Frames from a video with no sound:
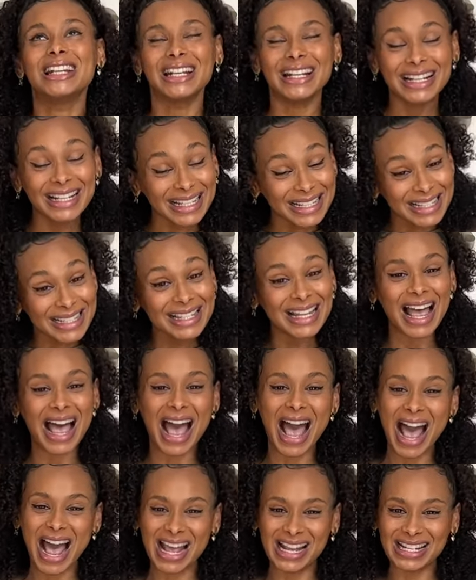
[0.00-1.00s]

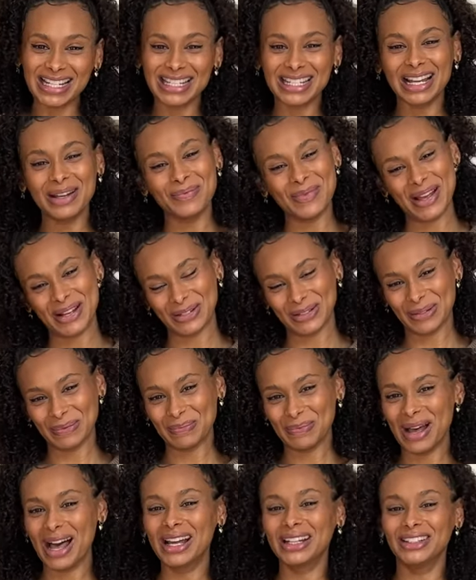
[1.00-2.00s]

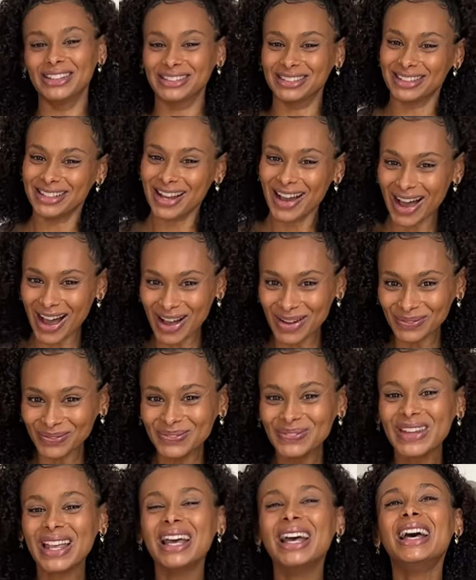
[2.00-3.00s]

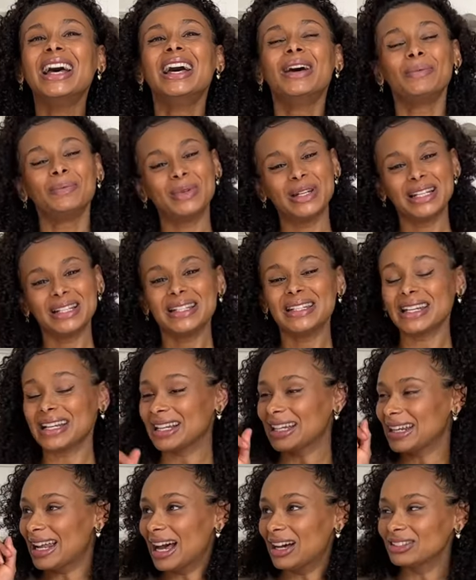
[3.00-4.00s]
aisha-ba.com. Please check
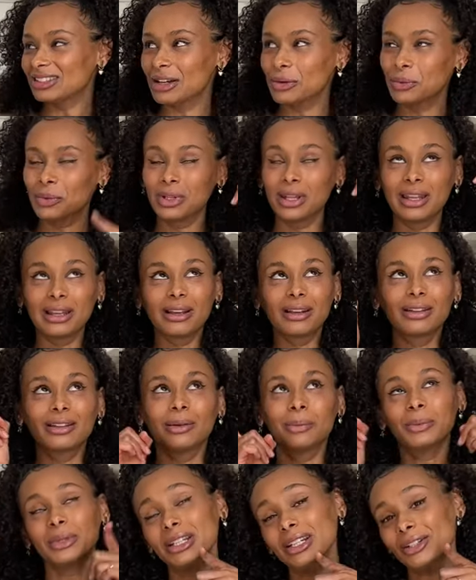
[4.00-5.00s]
it out. I will link it
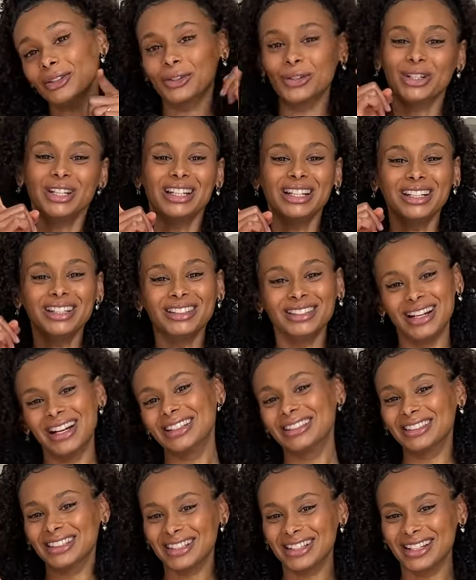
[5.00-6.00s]
up here or here
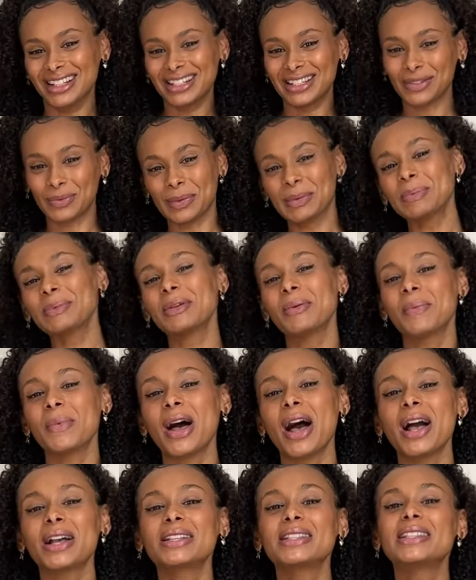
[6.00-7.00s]
and in the description
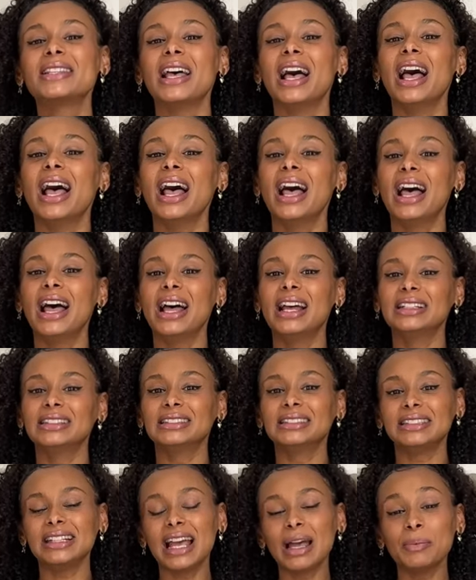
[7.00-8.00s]
box.
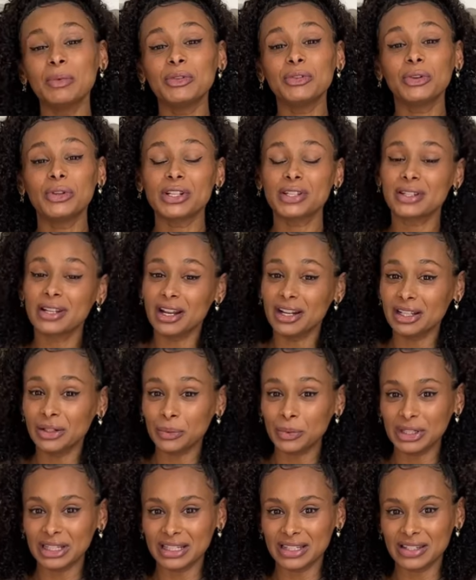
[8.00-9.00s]
And yeah, before starting
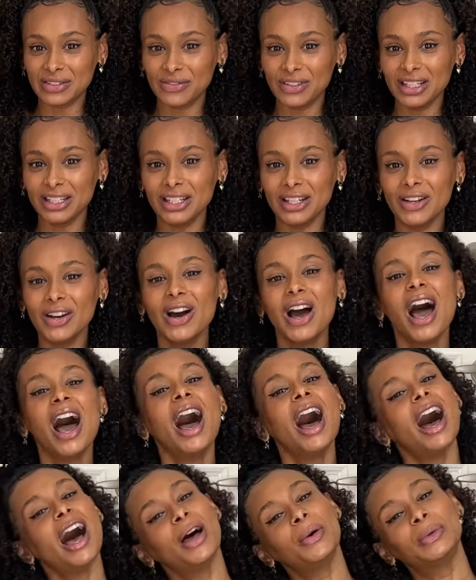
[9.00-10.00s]
with this video,
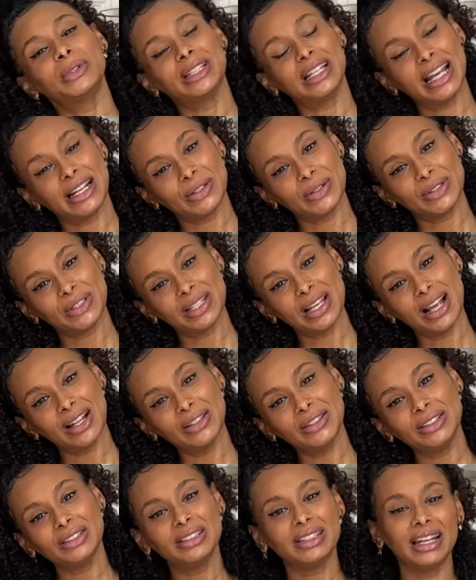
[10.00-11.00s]
I would like to tell
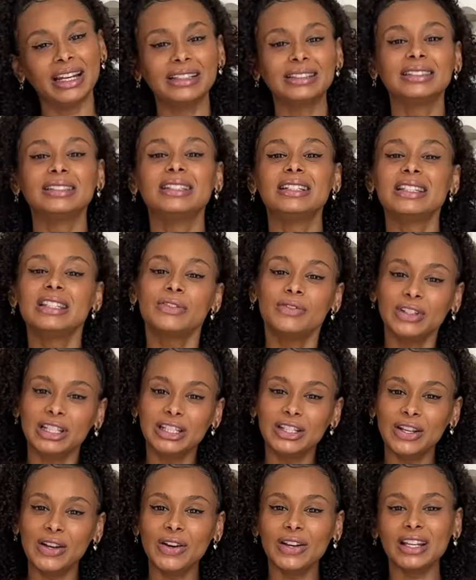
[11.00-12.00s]
you that this
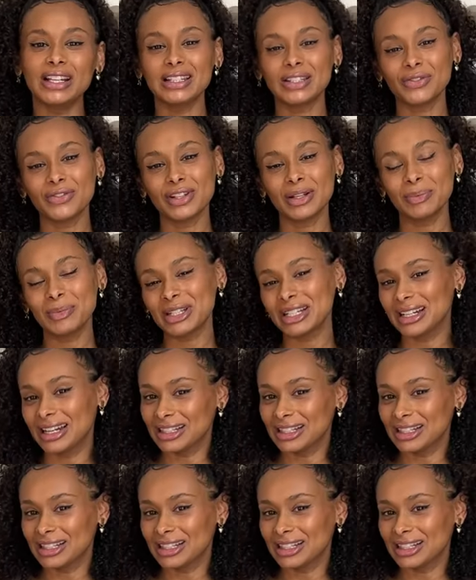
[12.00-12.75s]
video is filmed in